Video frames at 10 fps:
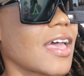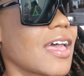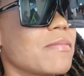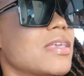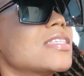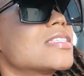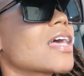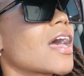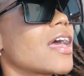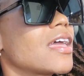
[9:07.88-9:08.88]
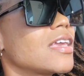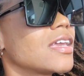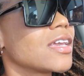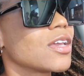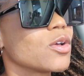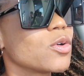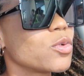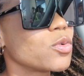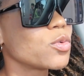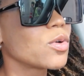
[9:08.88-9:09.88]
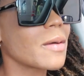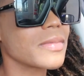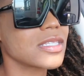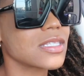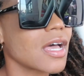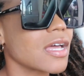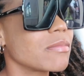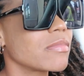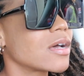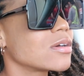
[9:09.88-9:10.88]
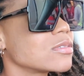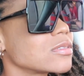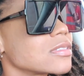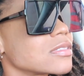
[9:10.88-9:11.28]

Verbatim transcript: I'm excited. Ooh, I'm excited, boss.